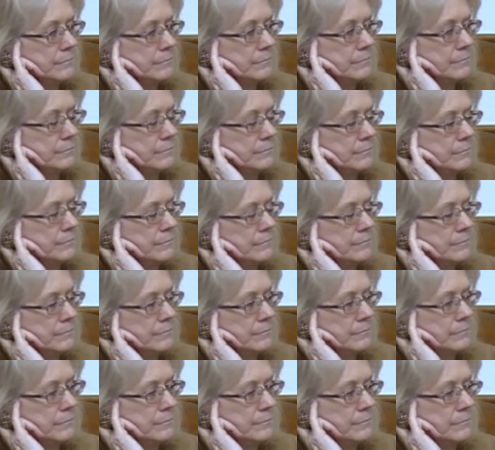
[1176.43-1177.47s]

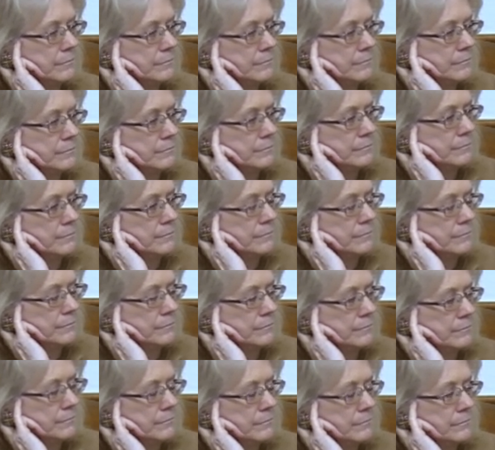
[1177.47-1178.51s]

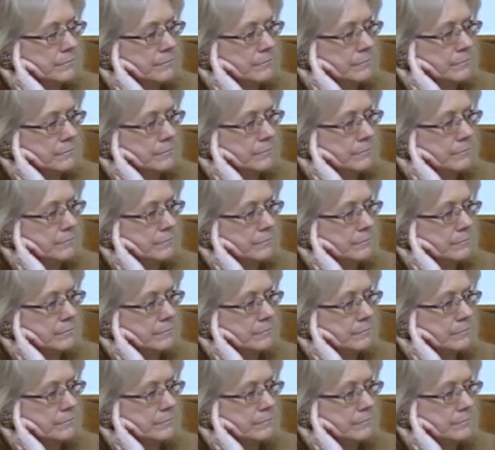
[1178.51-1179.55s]

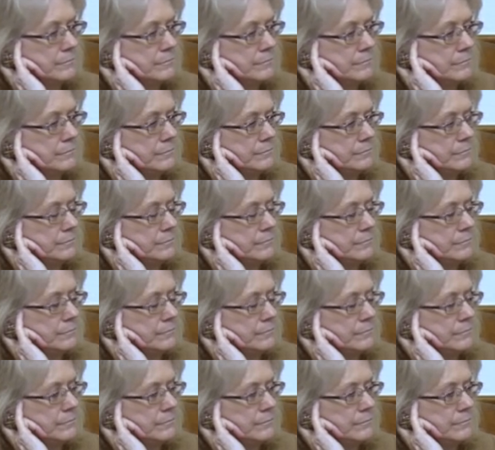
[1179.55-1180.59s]

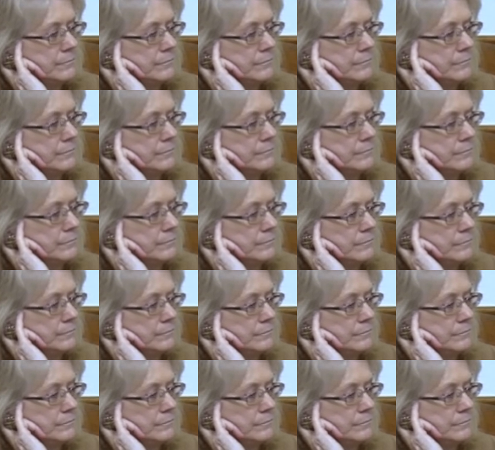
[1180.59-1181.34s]
The person shown says nothing.